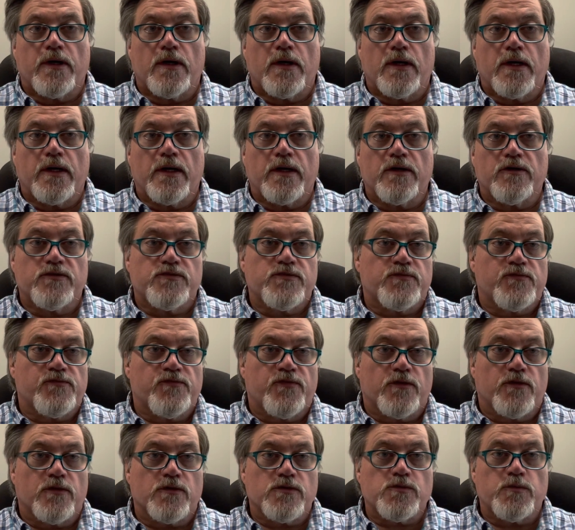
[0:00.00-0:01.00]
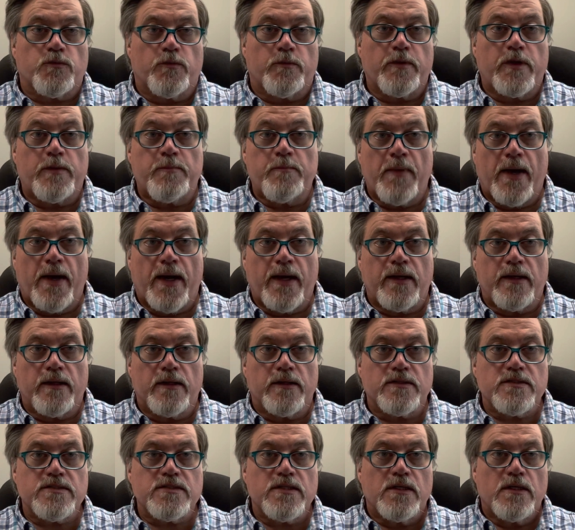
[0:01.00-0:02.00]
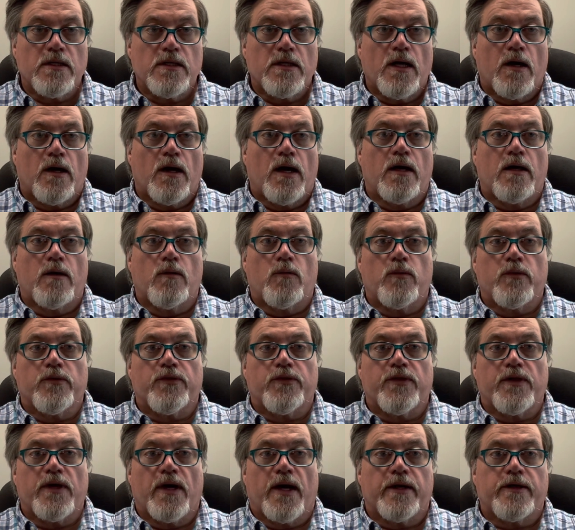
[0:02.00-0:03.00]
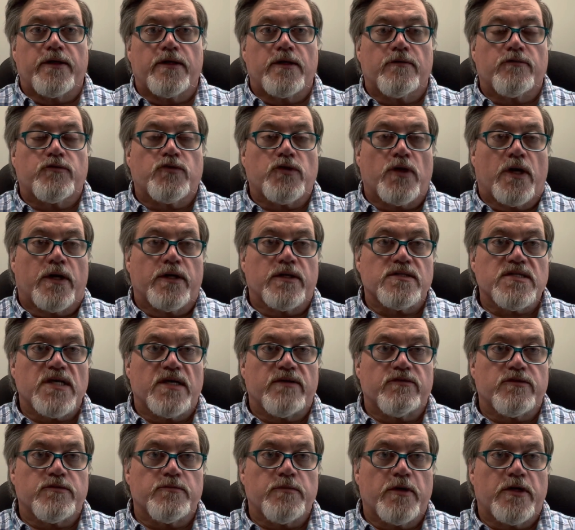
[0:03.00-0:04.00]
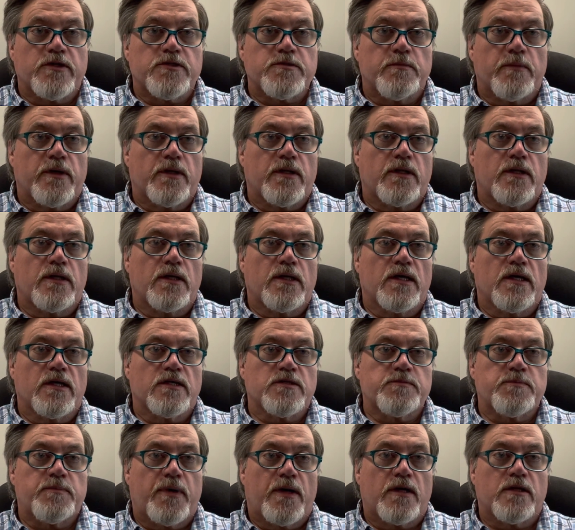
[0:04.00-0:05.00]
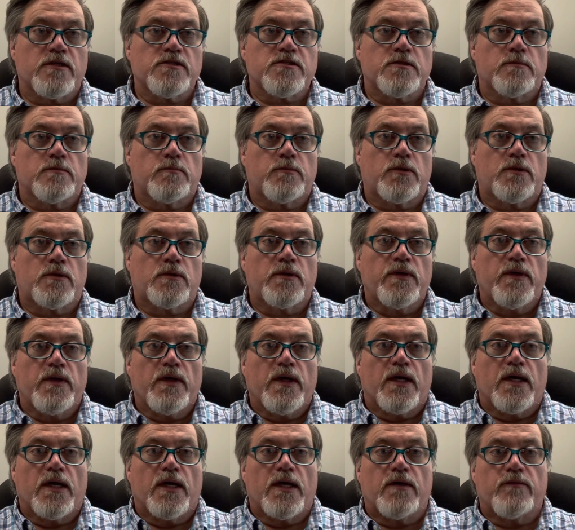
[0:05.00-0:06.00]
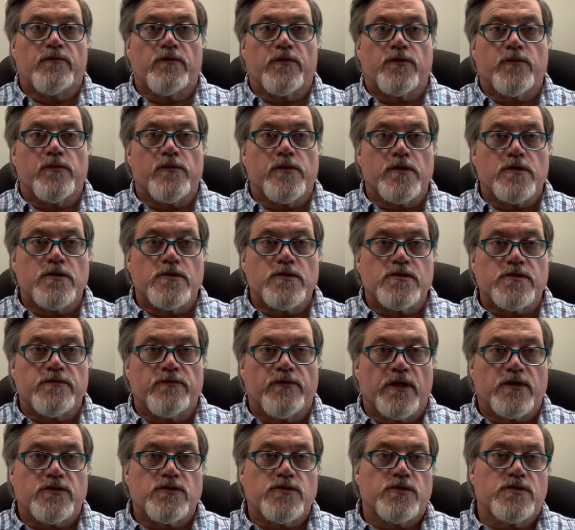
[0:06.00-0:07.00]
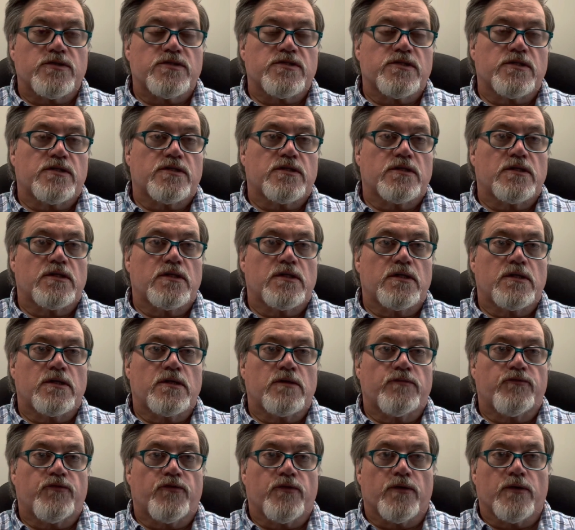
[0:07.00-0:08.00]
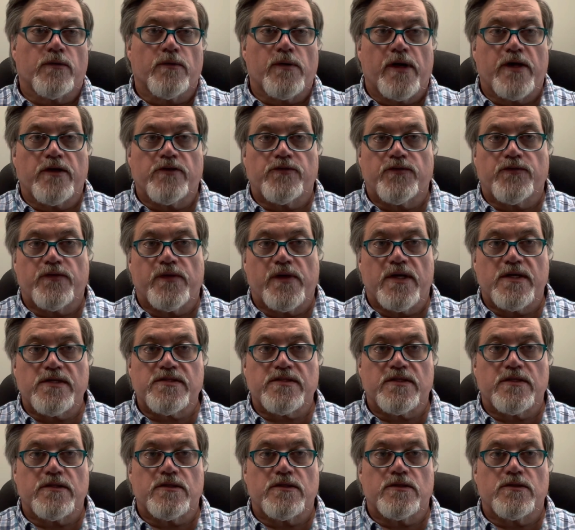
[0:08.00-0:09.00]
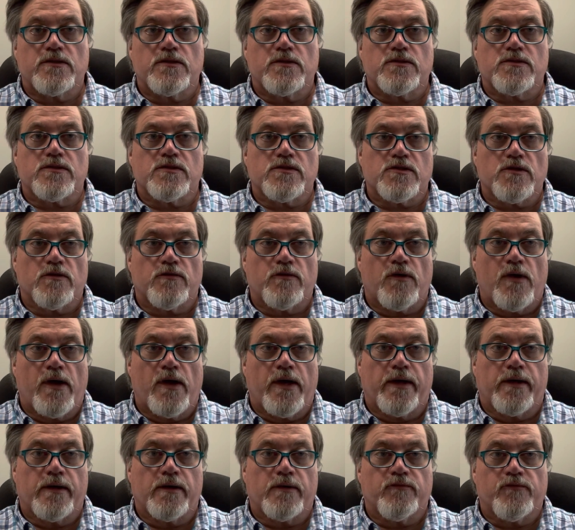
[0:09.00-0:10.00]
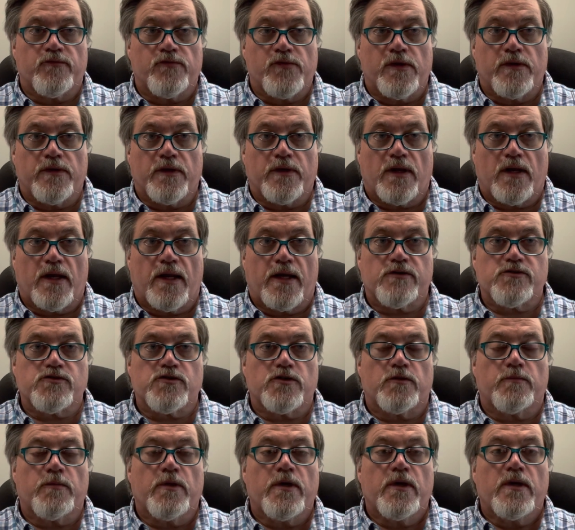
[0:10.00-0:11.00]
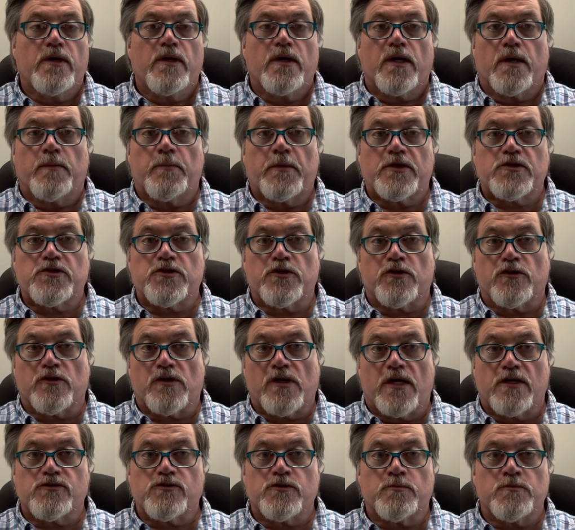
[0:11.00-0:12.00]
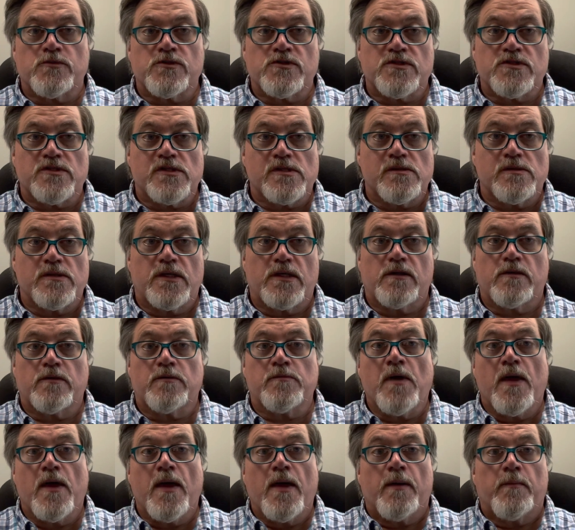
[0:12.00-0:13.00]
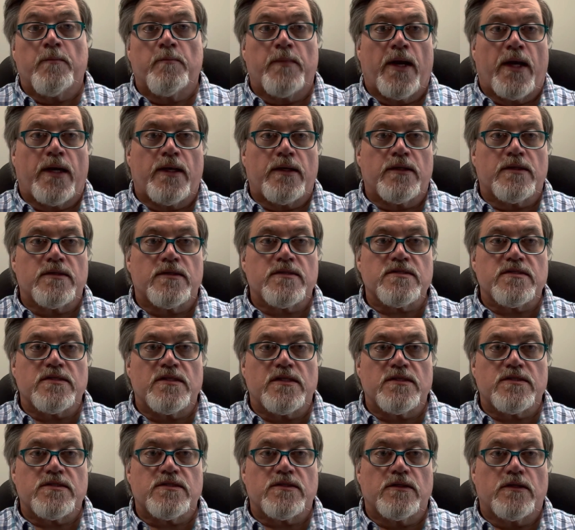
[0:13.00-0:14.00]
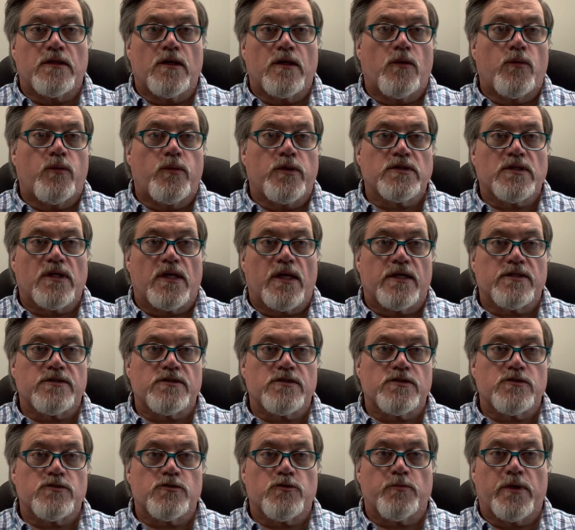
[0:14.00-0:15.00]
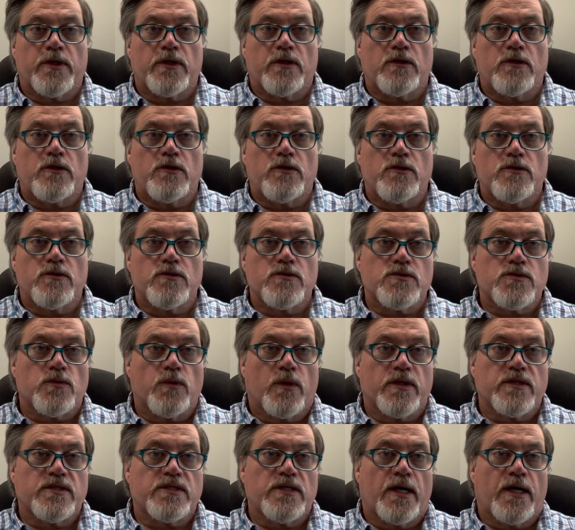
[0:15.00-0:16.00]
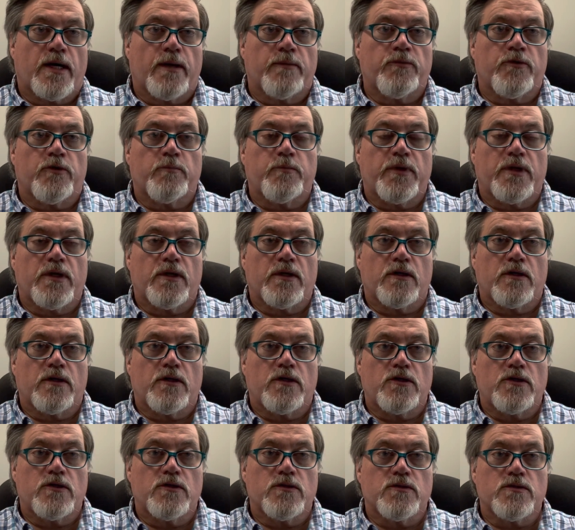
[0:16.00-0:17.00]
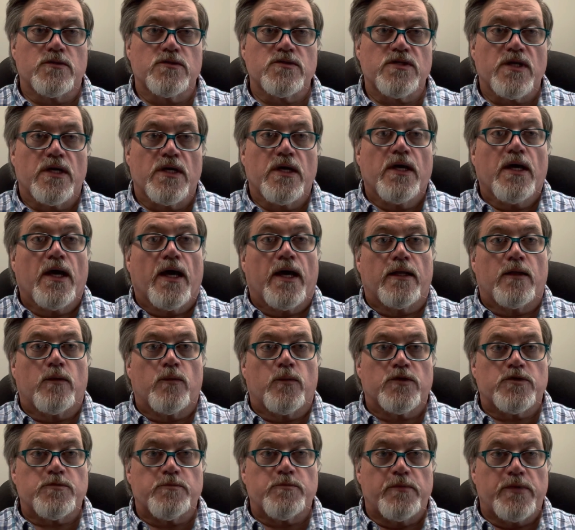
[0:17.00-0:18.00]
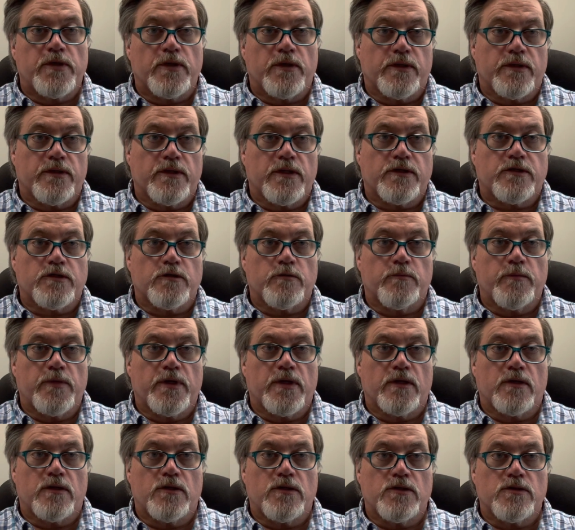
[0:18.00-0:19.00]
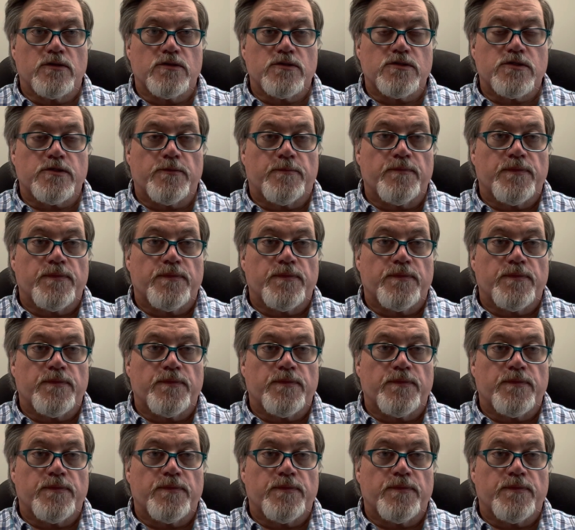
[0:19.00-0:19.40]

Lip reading: is first would be maintenance. With the idea of trying to save as much money as possible, even through the use of electricity for HVAC use and in the classroom, and make sure classroom is needed. Maintenance needs to know which classes are being used, what time they're being used, and in which building that they're being used.